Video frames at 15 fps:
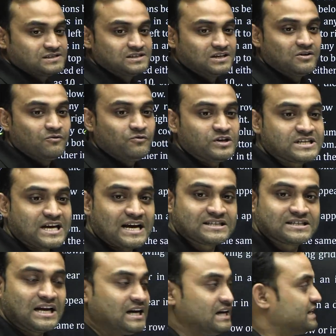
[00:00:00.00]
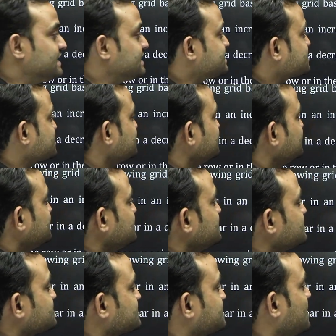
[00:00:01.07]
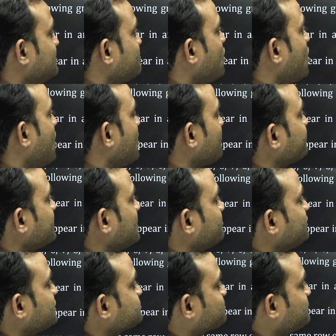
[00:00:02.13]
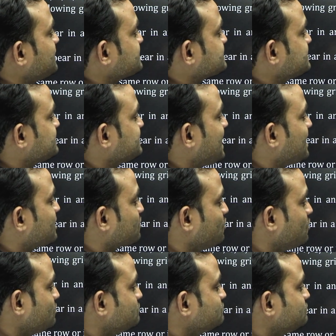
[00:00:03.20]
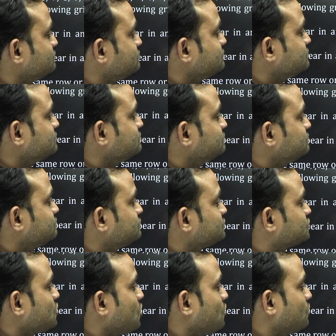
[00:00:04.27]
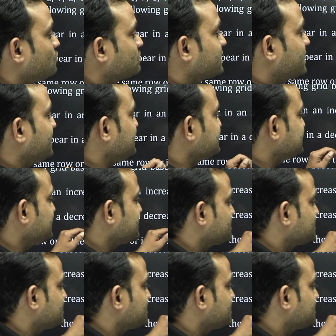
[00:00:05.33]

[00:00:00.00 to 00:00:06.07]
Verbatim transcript: which has the least sum of numbers placed in that row. So can I say it?